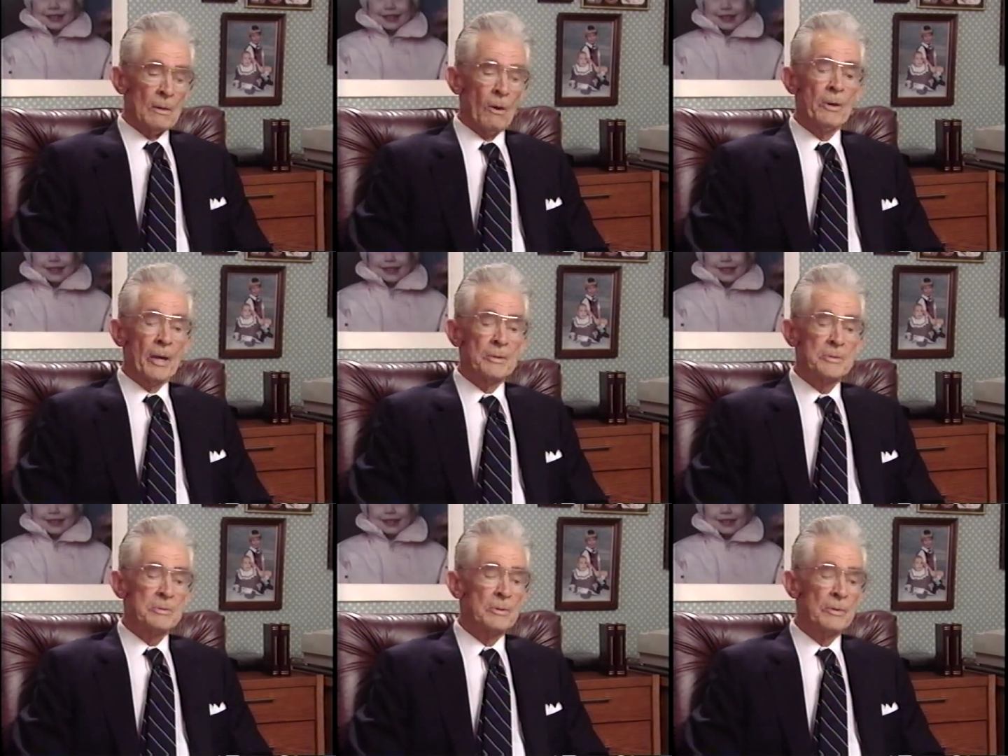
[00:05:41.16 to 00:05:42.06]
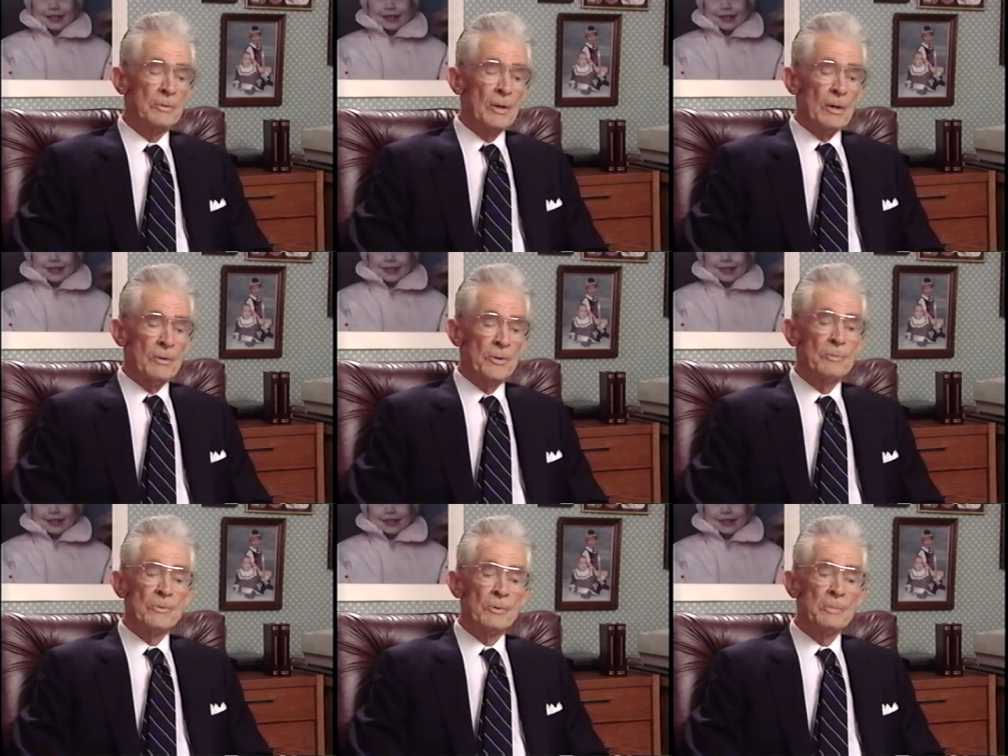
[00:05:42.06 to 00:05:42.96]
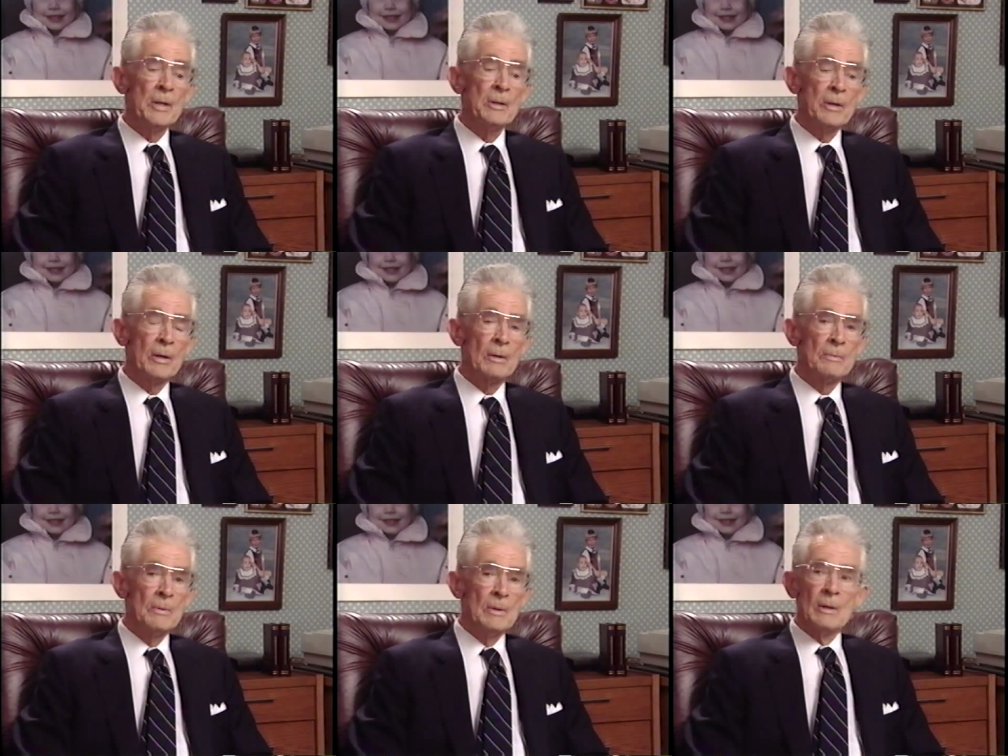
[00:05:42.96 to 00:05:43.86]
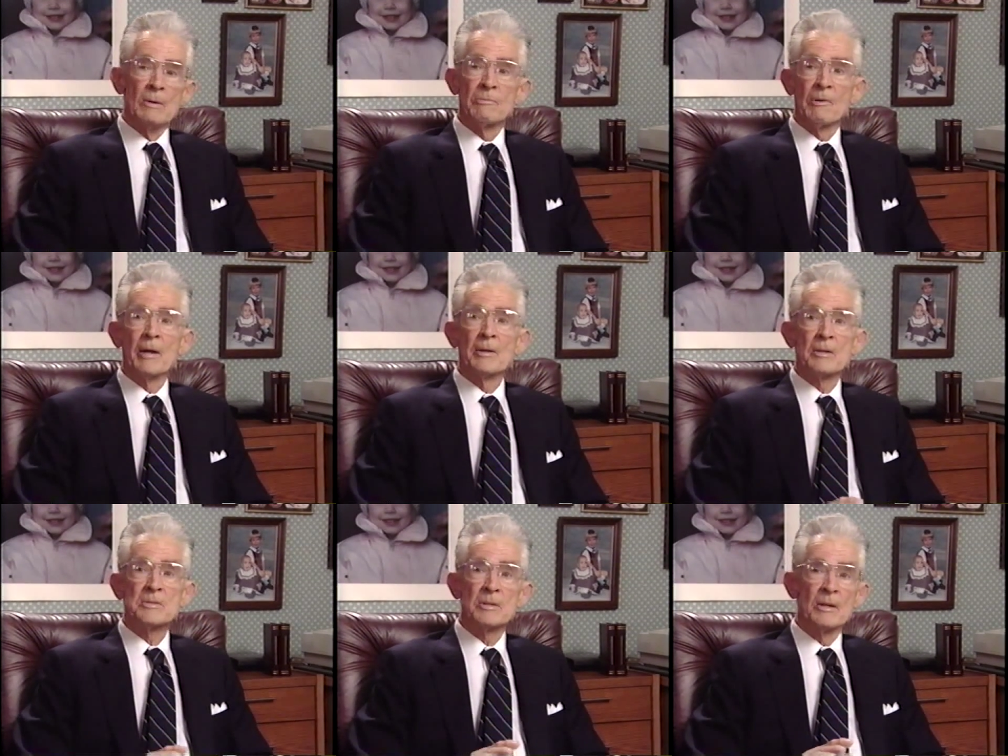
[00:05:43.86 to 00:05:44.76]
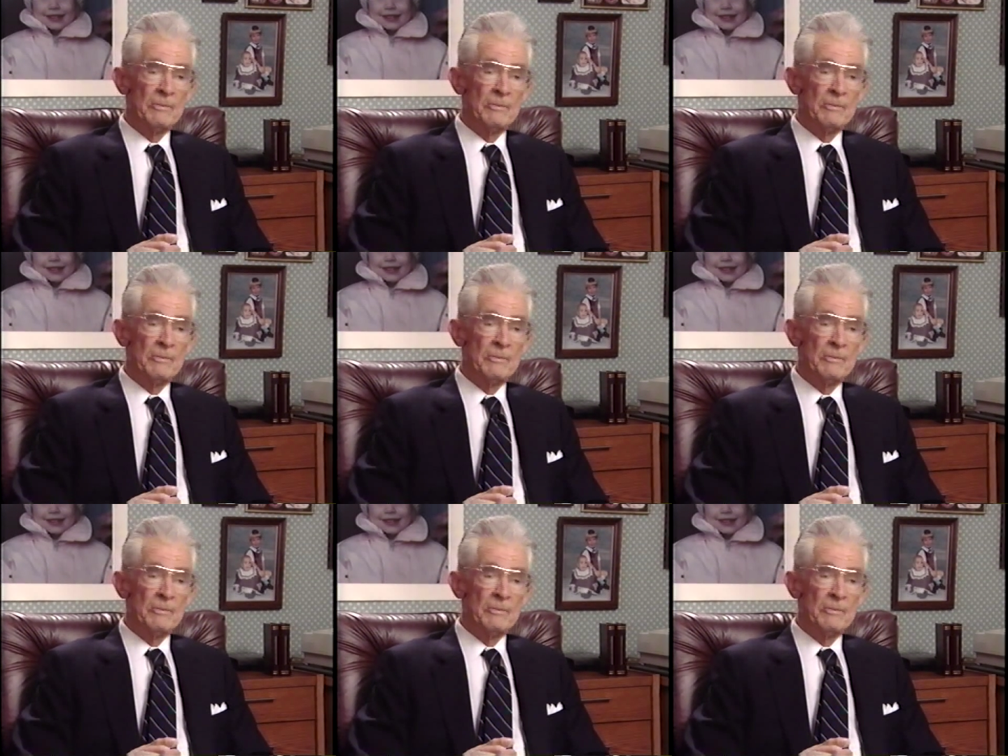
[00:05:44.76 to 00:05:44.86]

Oh yes, the media find us of